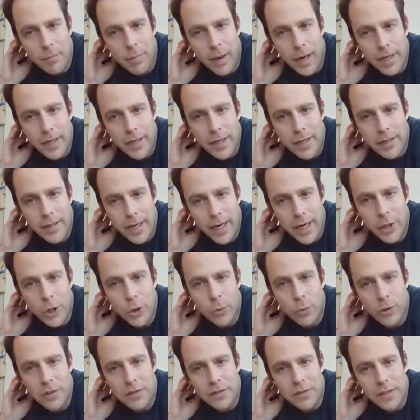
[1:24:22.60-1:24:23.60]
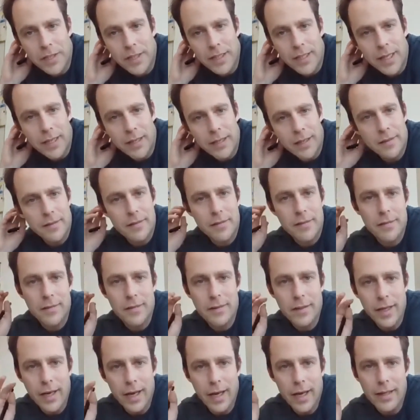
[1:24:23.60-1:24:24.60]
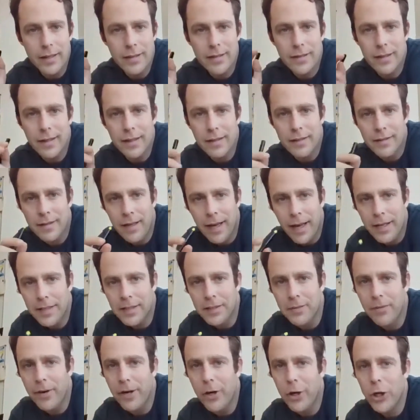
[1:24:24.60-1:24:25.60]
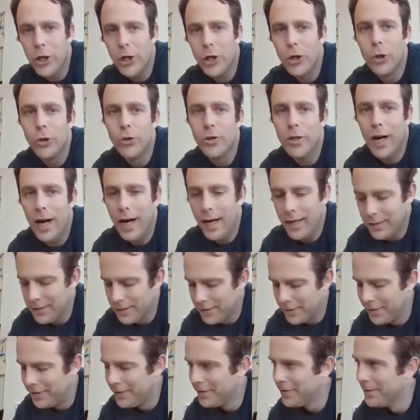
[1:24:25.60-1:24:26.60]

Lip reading: by there you will see that it takes a very good eyes.